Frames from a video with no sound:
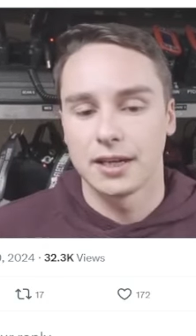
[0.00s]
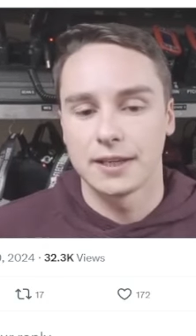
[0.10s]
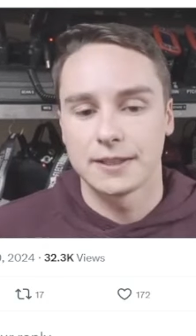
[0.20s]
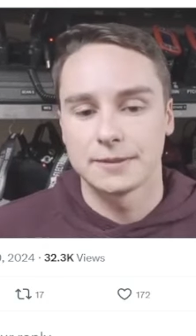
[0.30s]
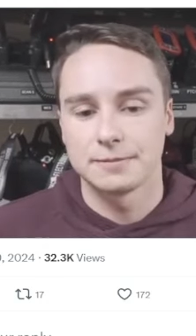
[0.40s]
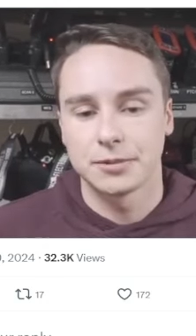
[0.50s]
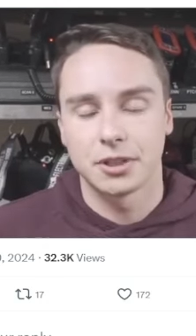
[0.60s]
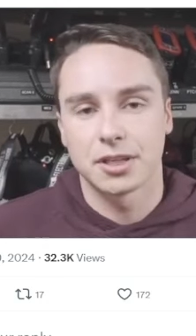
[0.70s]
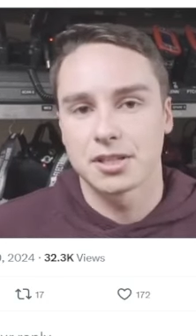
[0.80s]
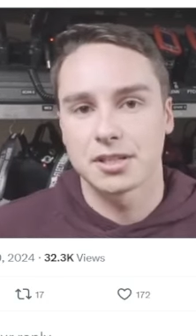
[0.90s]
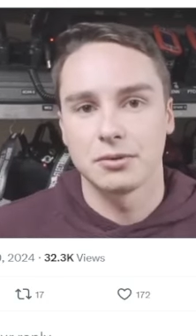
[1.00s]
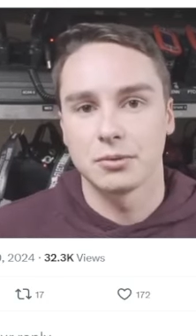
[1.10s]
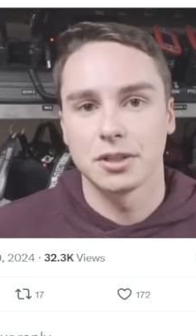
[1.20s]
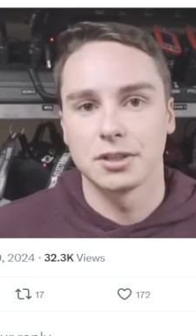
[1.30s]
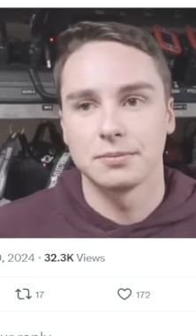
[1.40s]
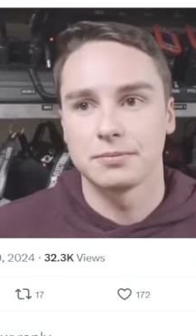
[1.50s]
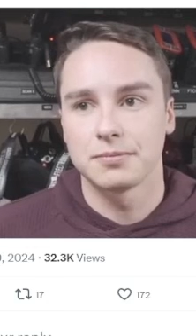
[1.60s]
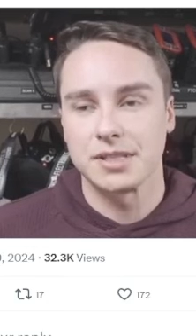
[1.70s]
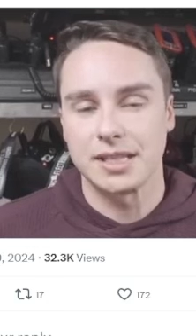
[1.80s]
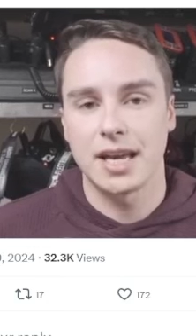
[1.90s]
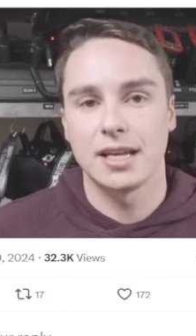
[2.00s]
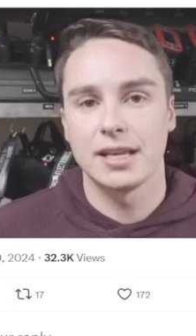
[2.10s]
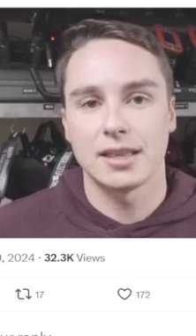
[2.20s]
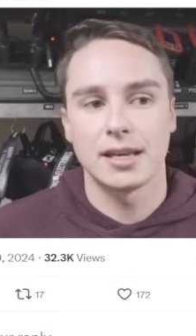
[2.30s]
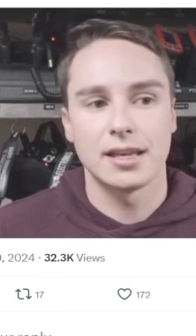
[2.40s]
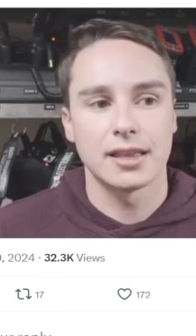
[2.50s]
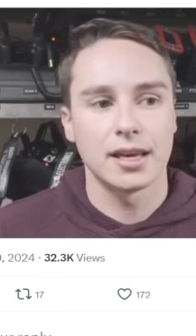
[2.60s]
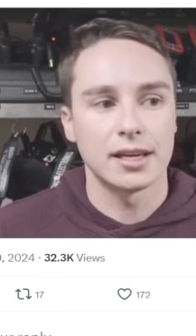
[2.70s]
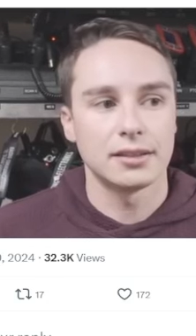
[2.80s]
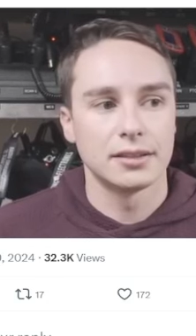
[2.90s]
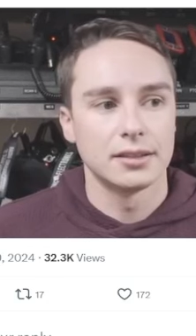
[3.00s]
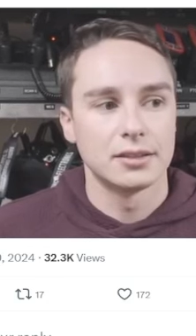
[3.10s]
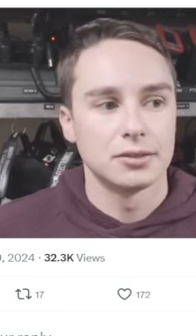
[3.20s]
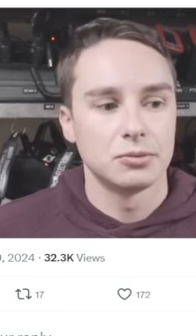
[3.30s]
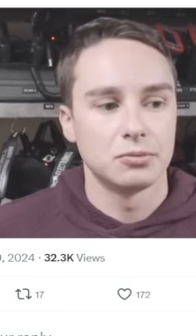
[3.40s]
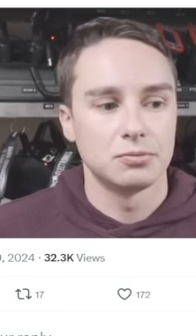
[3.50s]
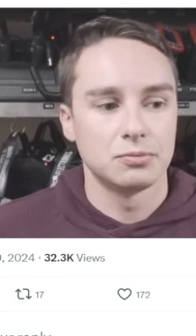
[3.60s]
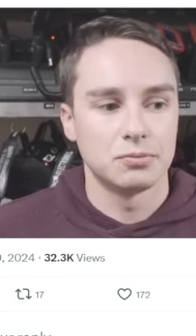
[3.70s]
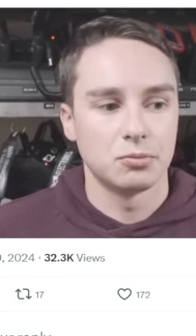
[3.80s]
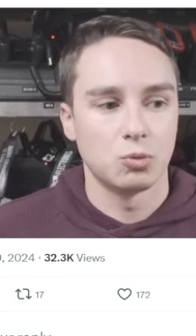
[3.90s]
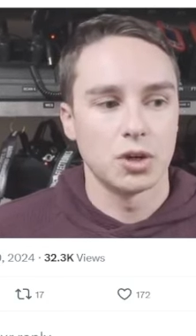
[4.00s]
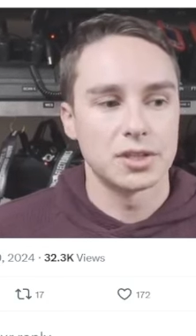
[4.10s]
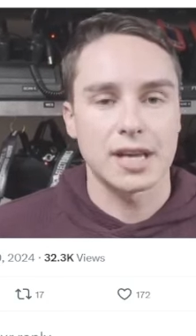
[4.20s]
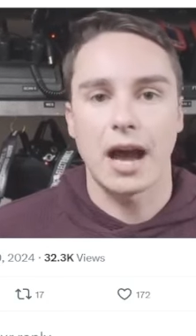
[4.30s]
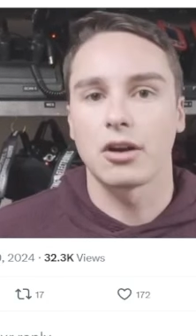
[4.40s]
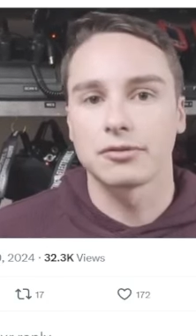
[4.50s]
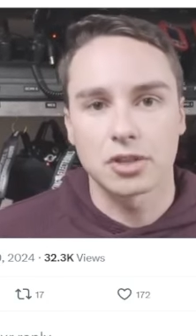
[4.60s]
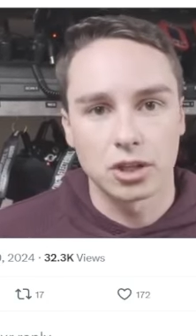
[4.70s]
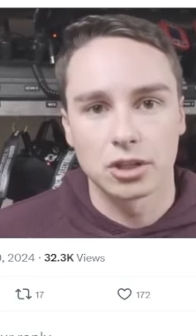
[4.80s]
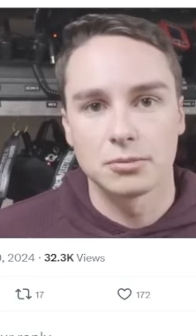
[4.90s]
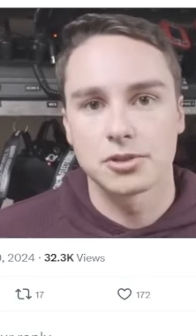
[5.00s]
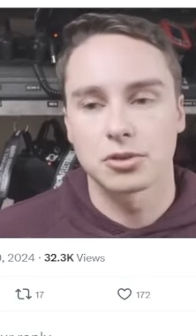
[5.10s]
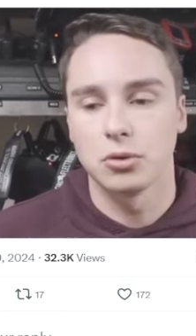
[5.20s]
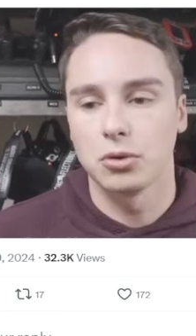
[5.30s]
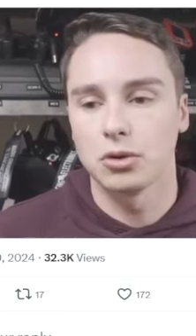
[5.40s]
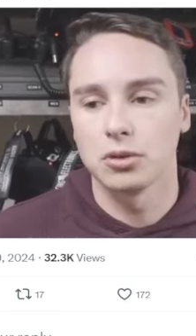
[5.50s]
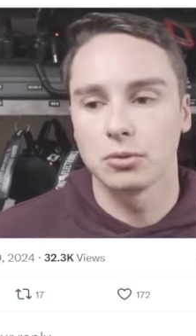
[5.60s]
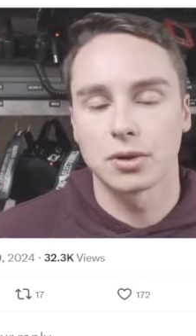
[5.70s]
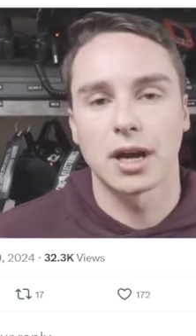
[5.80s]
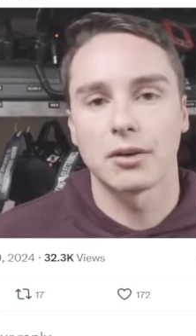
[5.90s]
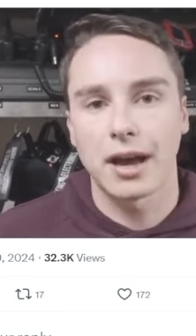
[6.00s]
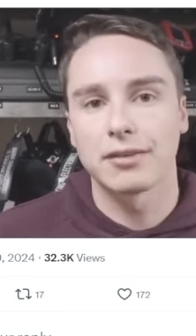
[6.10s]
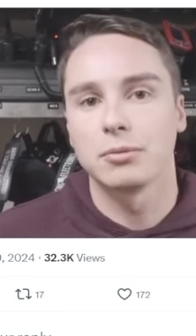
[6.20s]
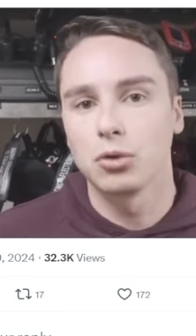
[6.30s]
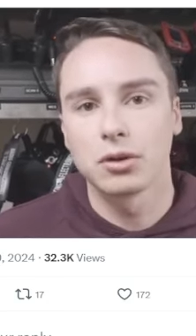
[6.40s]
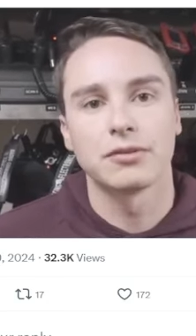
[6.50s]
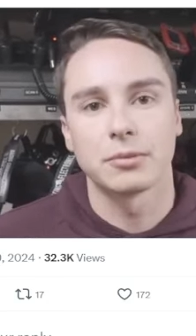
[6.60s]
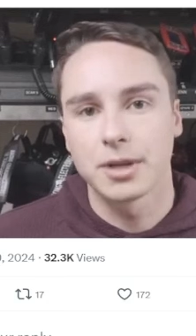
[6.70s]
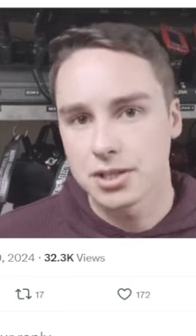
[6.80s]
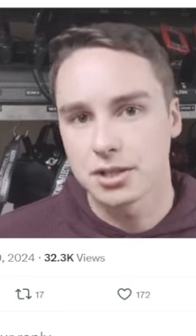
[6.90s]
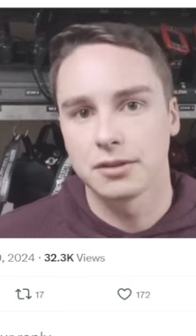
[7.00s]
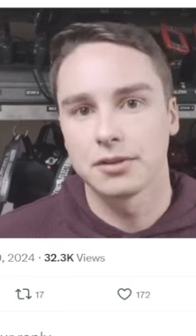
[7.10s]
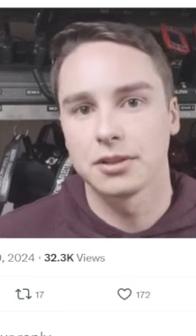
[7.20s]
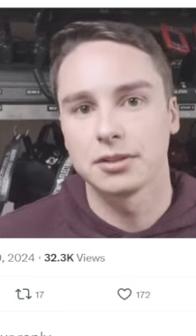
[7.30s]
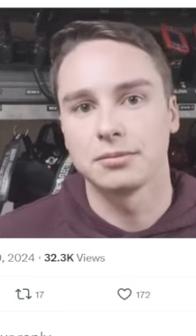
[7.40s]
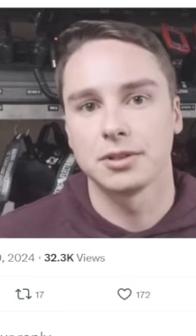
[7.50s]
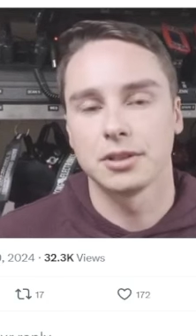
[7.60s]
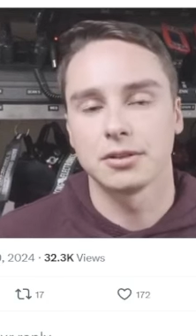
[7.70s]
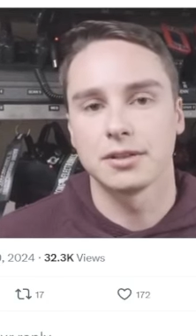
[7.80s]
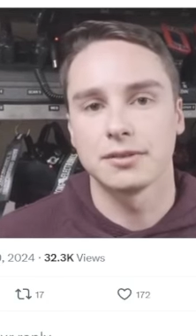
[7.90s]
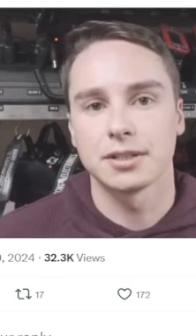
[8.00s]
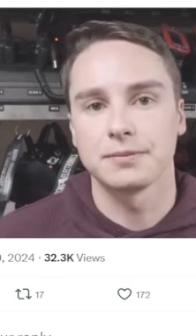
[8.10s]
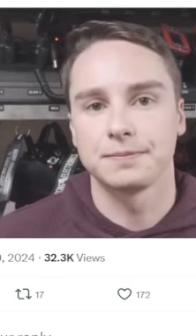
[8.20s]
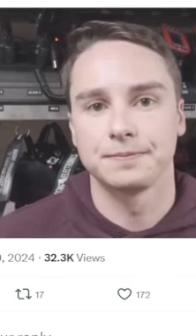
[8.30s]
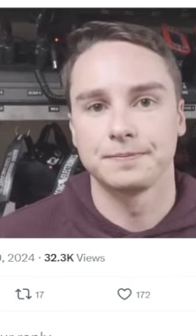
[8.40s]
uh, you know, I just didn't want to say anything that was out of terms or without having more information of the you know the event.